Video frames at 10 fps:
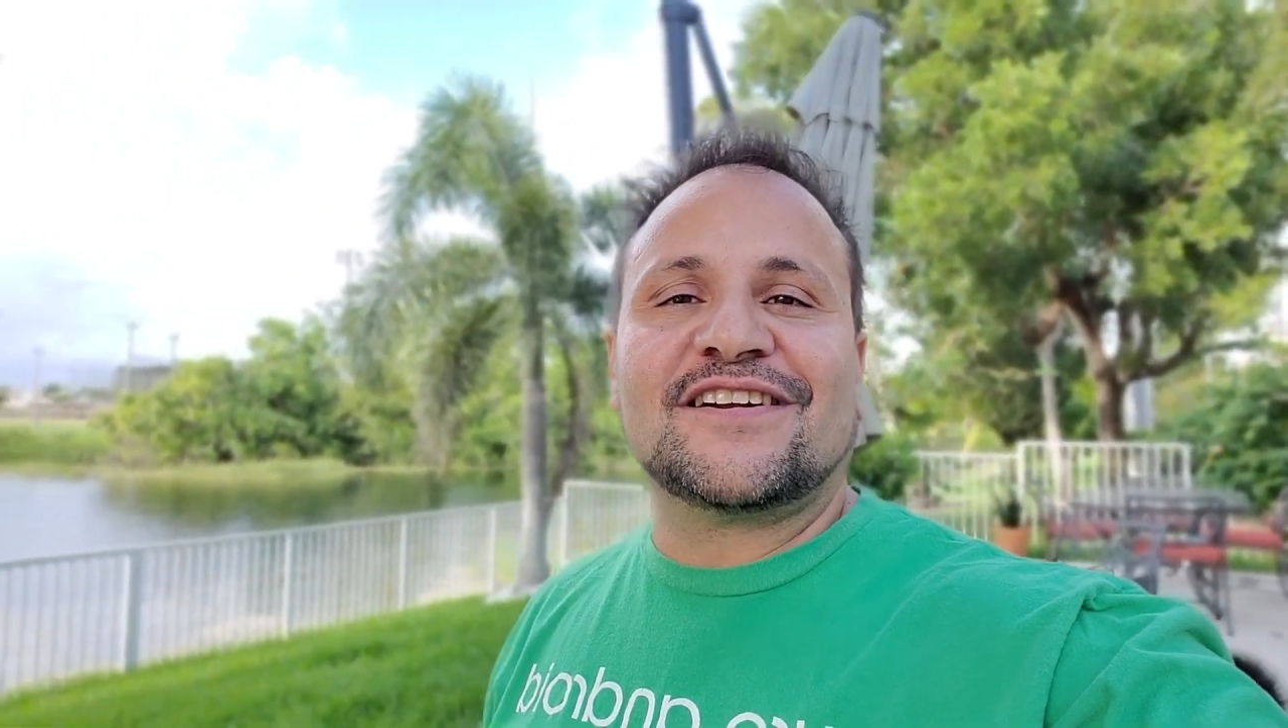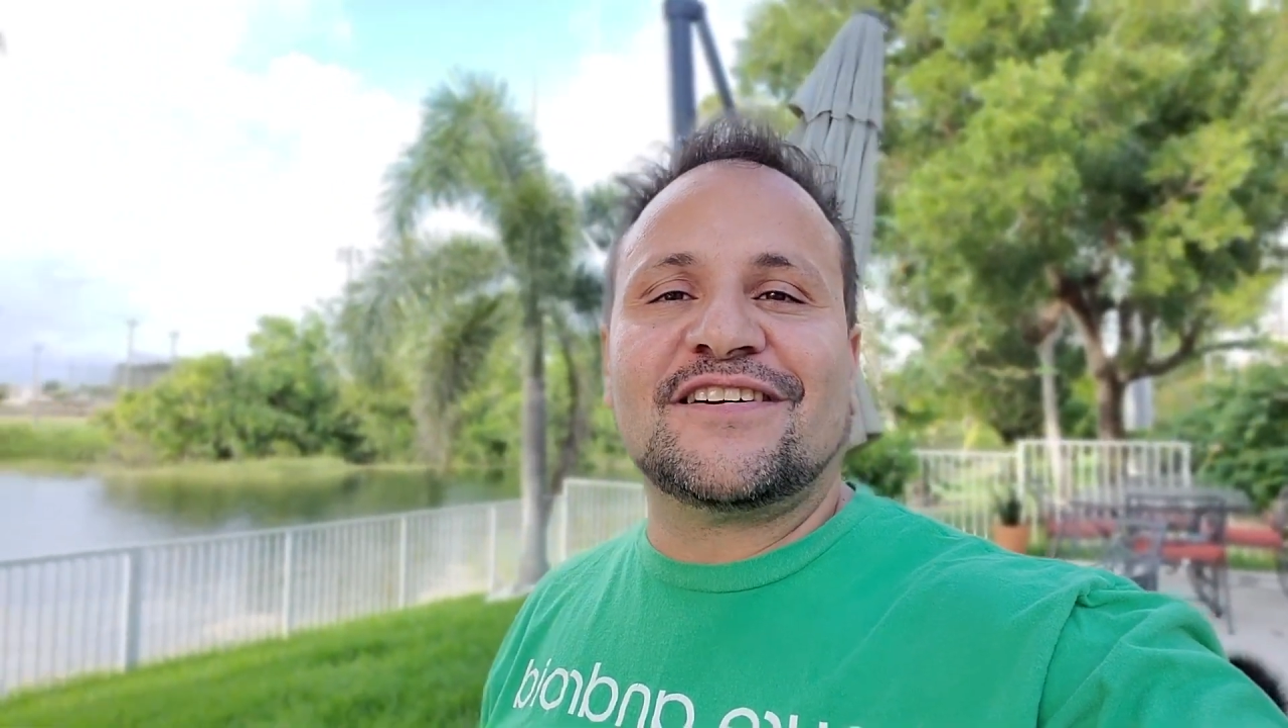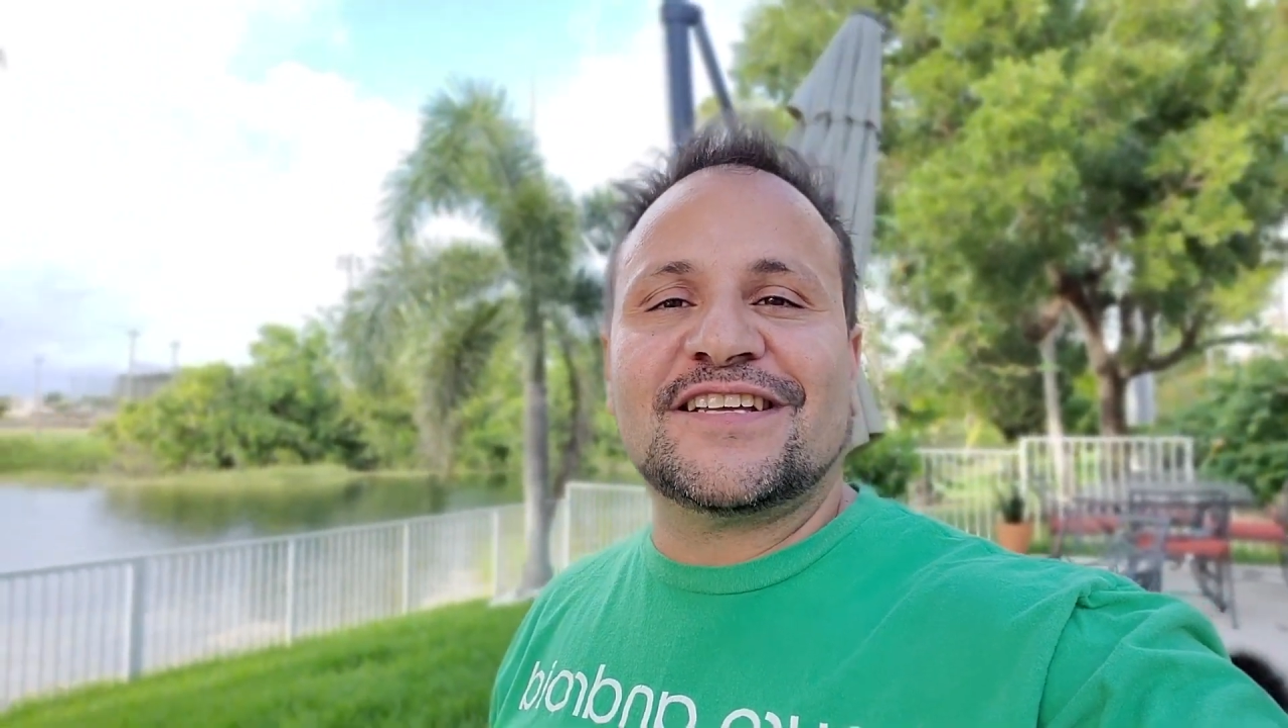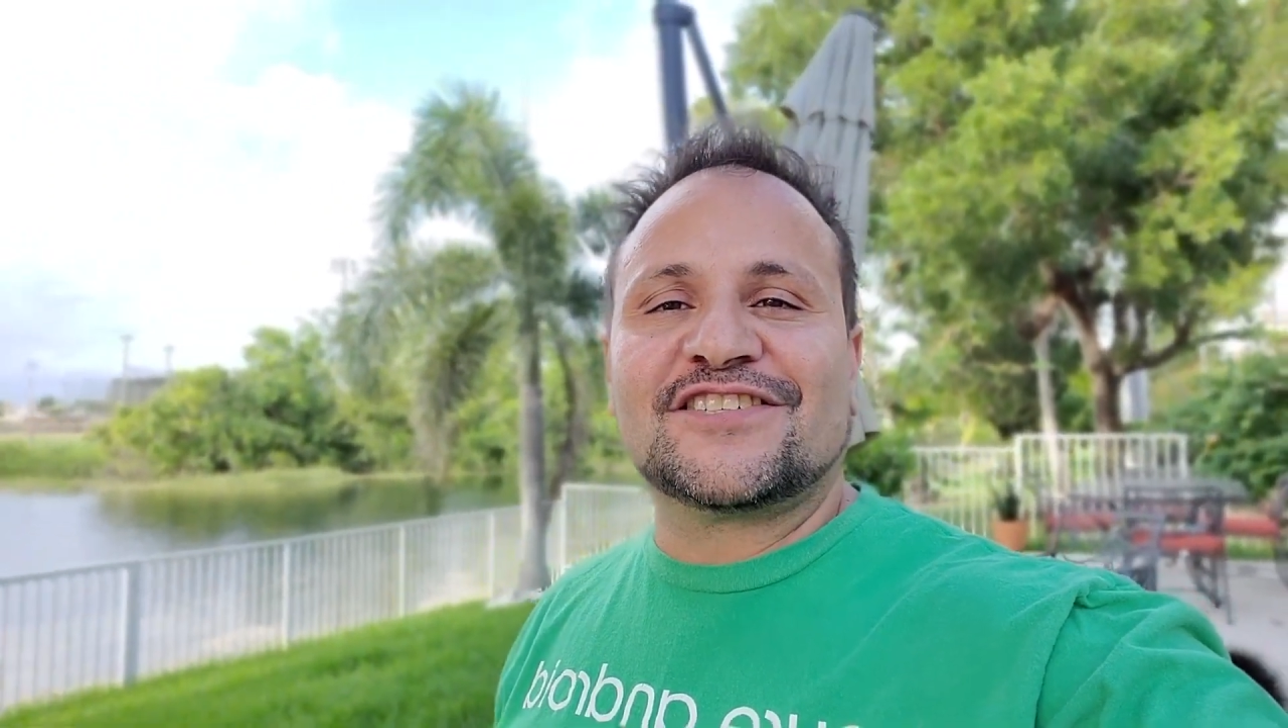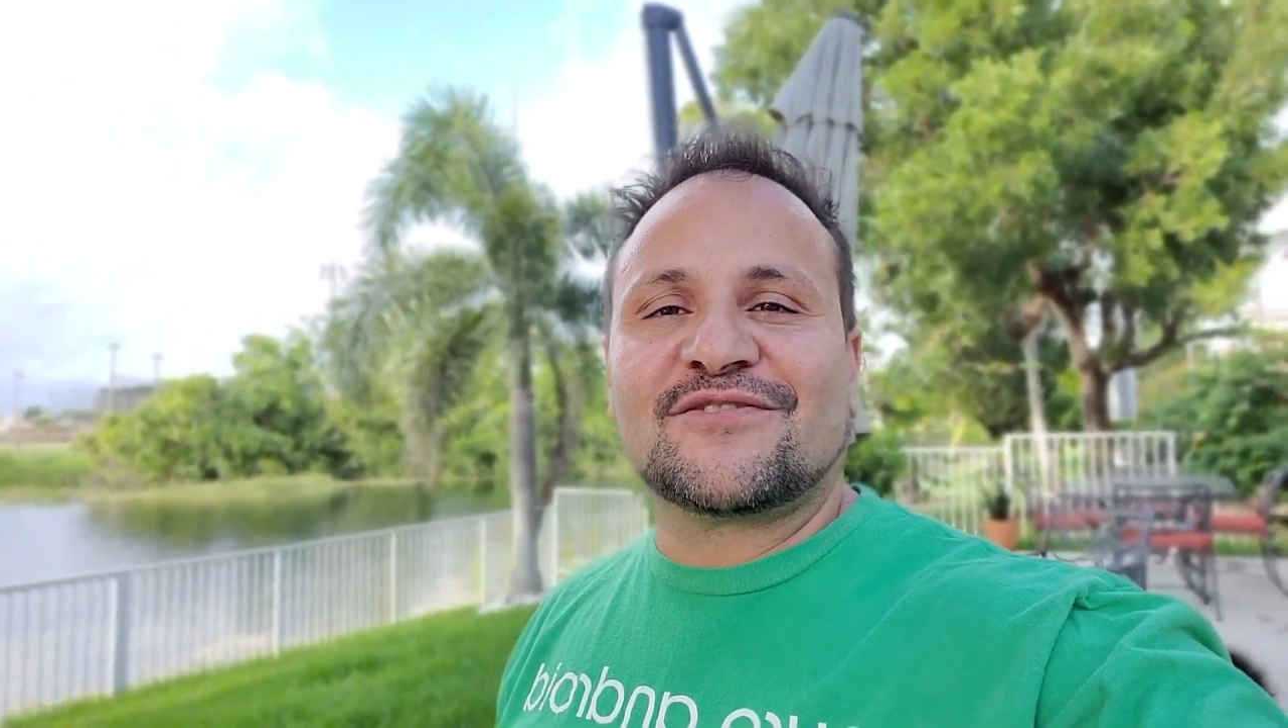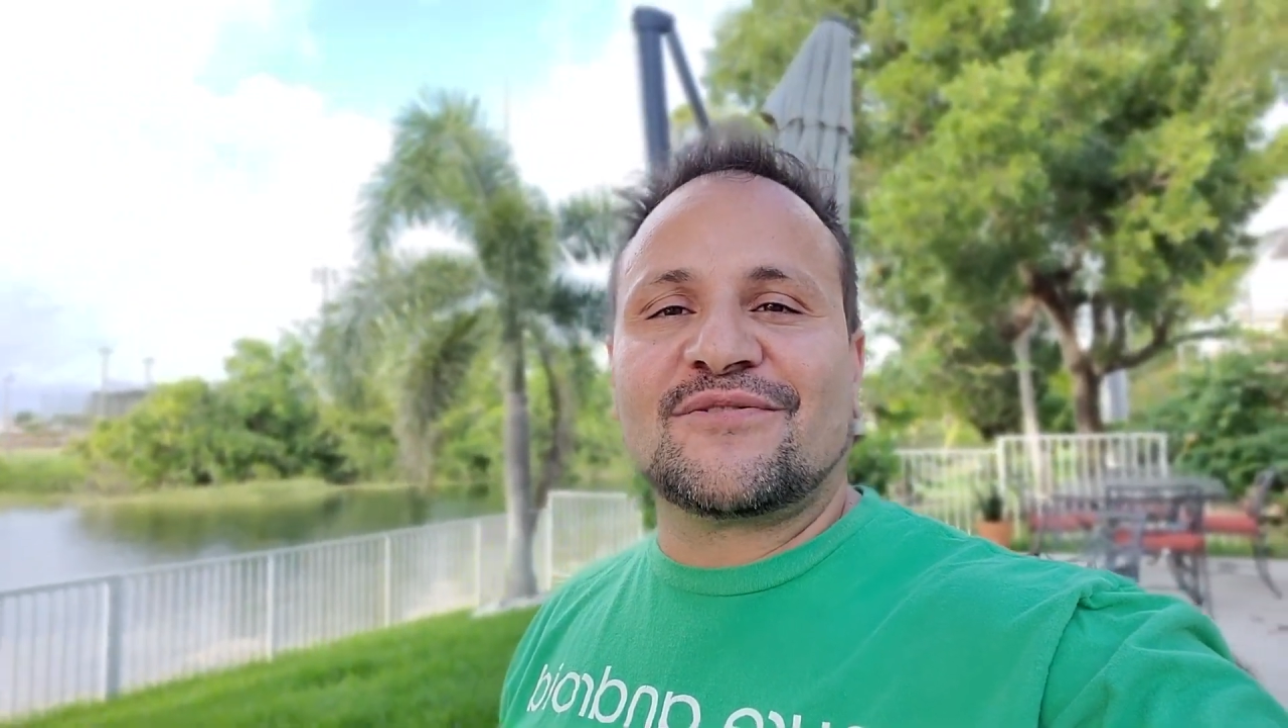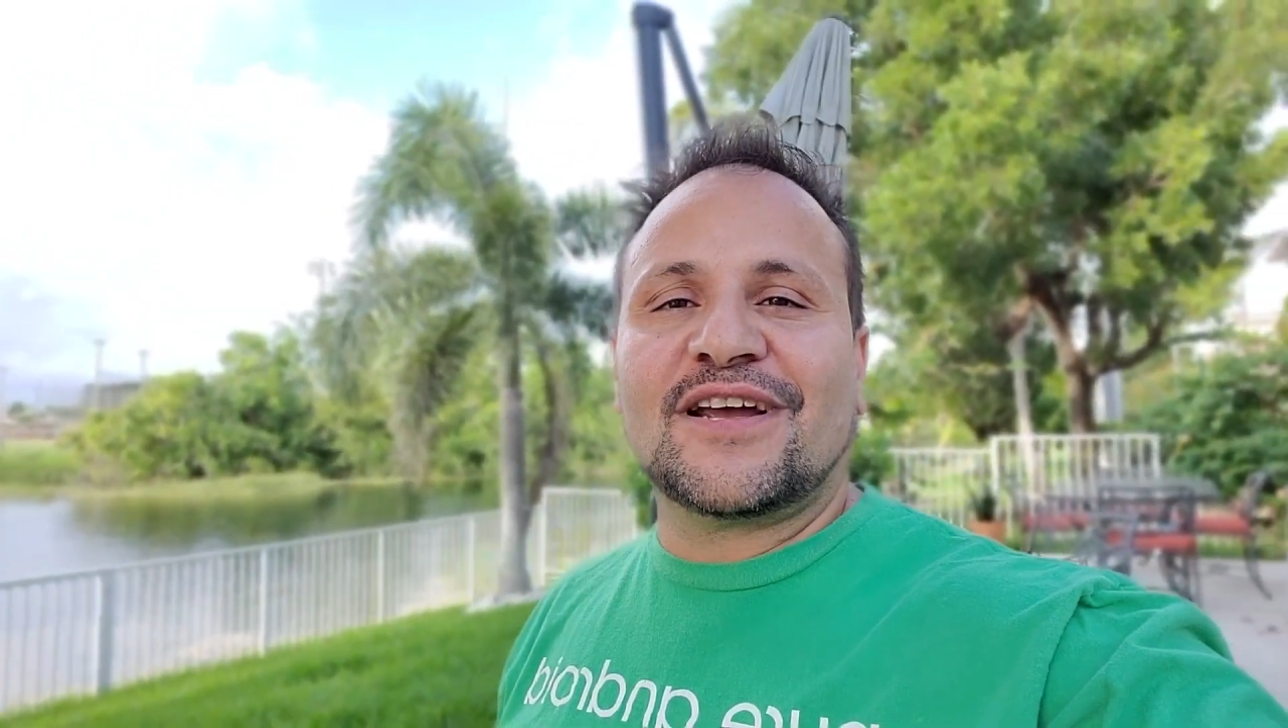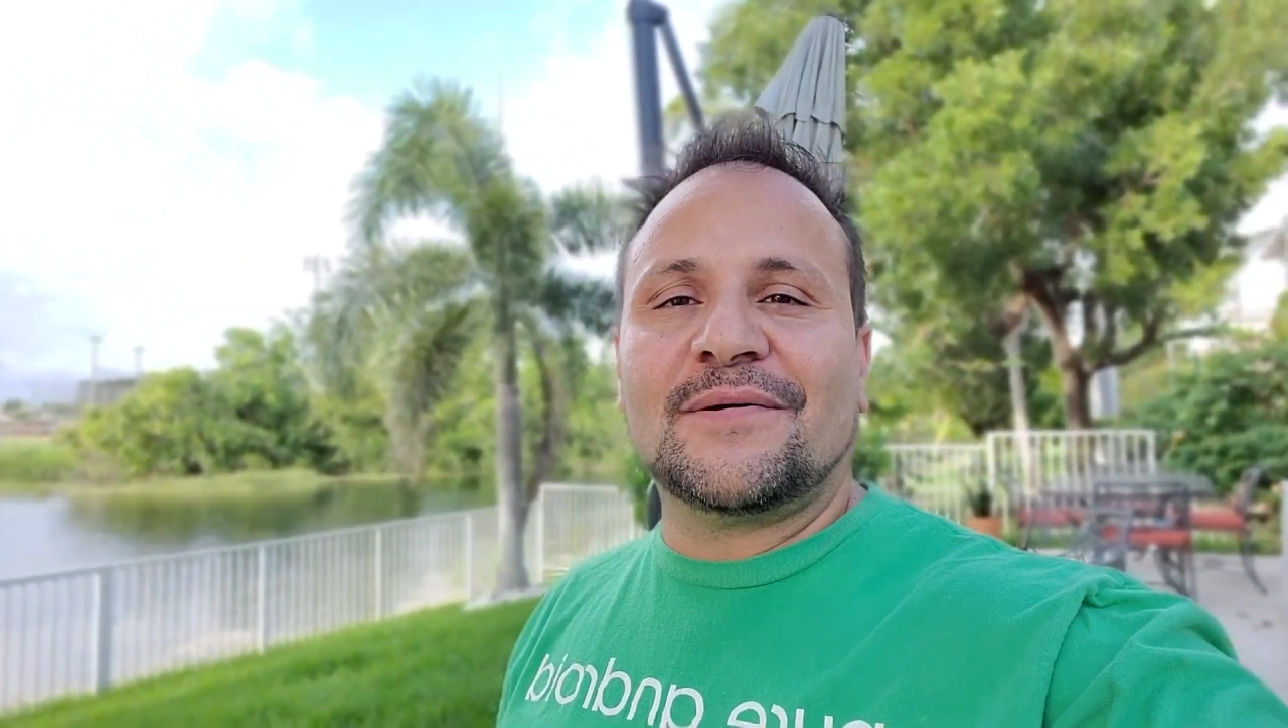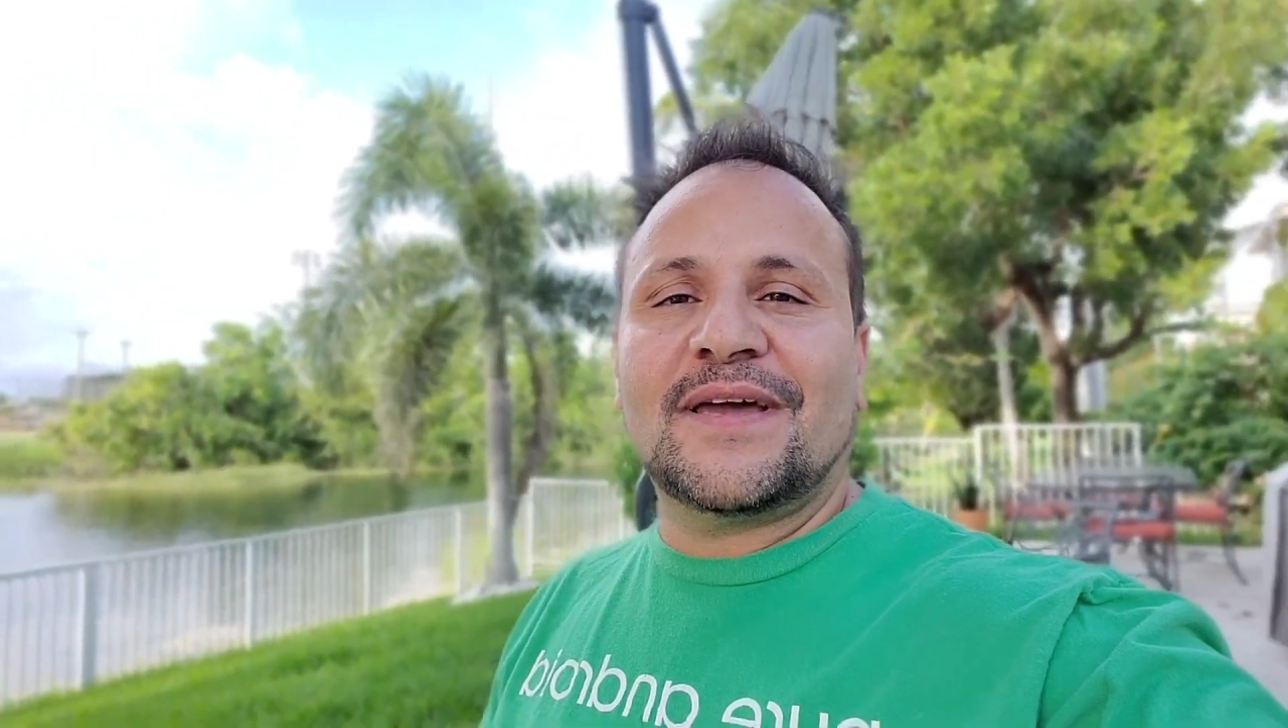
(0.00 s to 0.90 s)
on Instagram